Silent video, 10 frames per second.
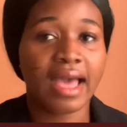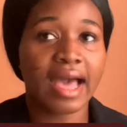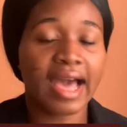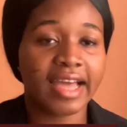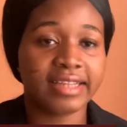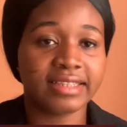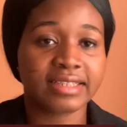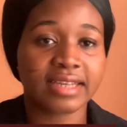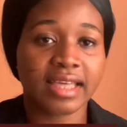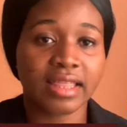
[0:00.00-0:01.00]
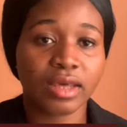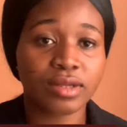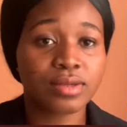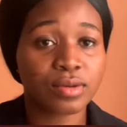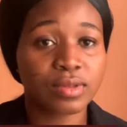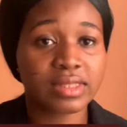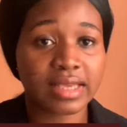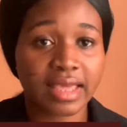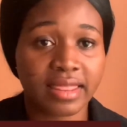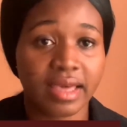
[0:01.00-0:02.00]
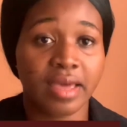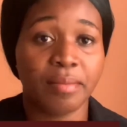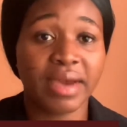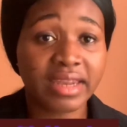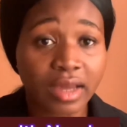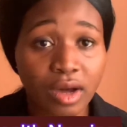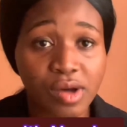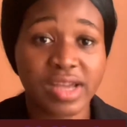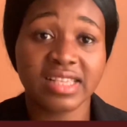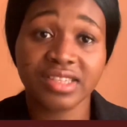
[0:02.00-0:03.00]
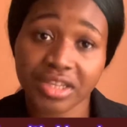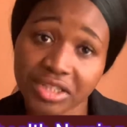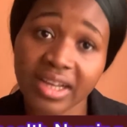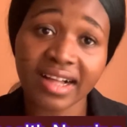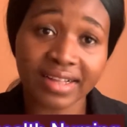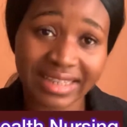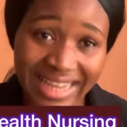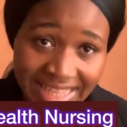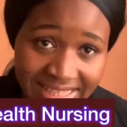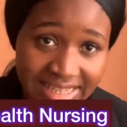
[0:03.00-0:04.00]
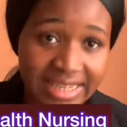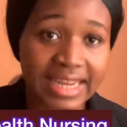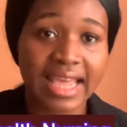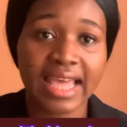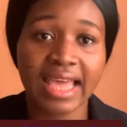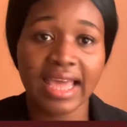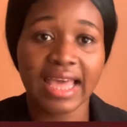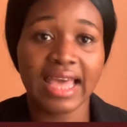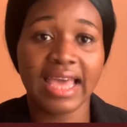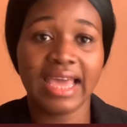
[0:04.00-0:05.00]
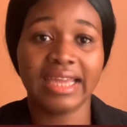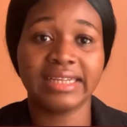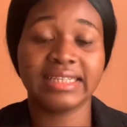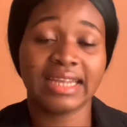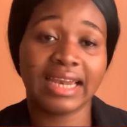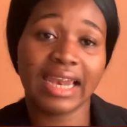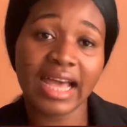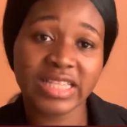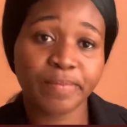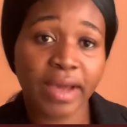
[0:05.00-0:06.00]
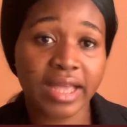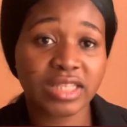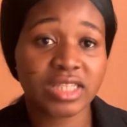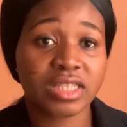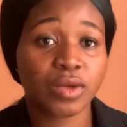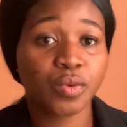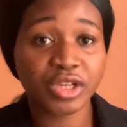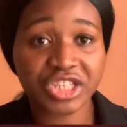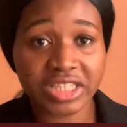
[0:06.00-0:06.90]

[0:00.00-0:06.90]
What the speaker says: And they also take the medical and surgical nursing. And the last parts which